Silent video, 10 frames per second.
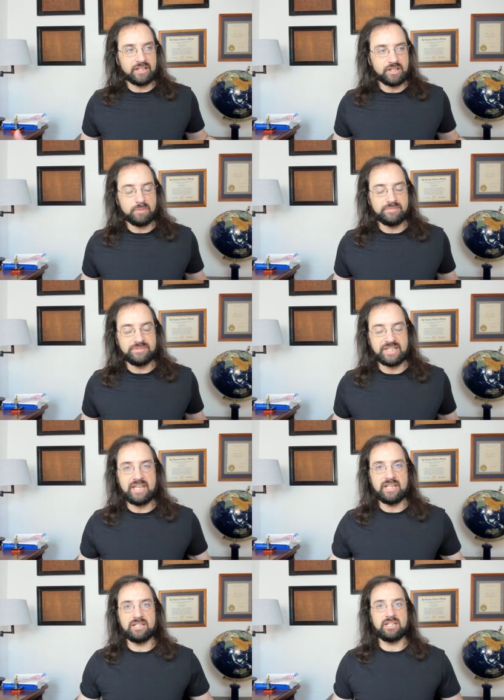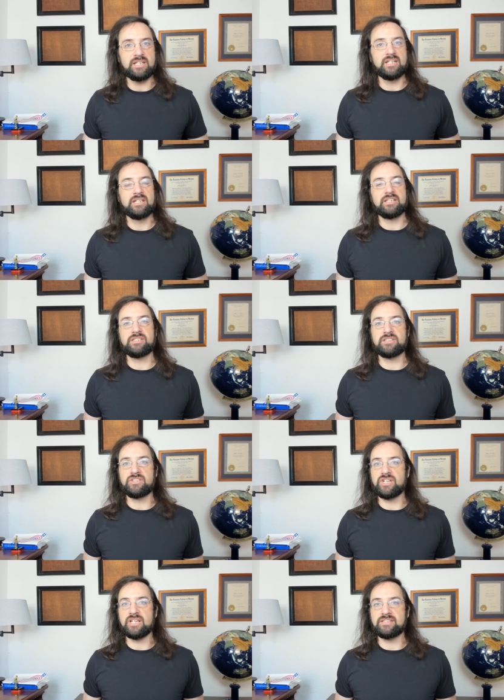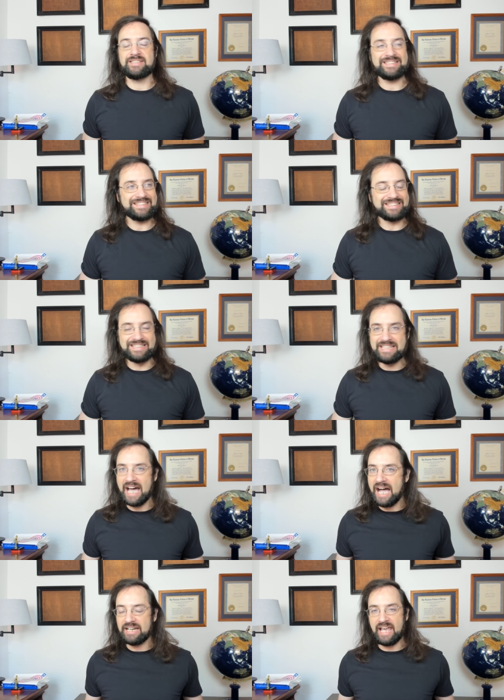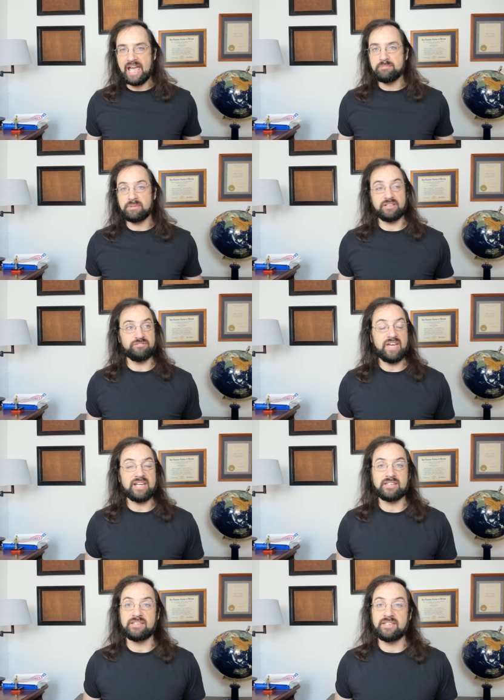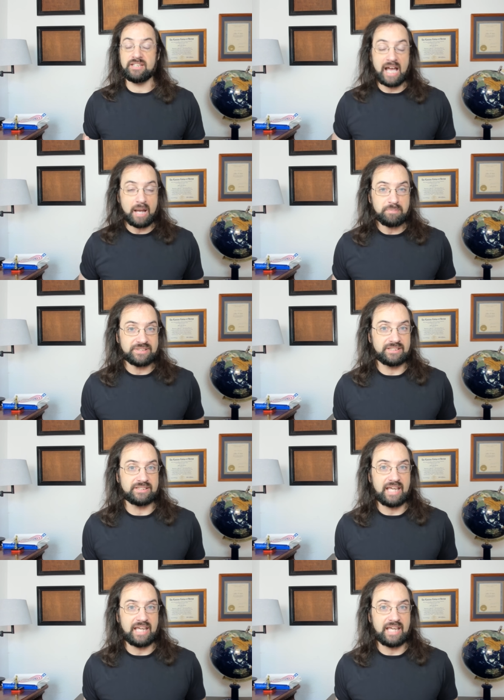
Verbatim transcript: comes in that suggests this is not happening. In fact, the opposite is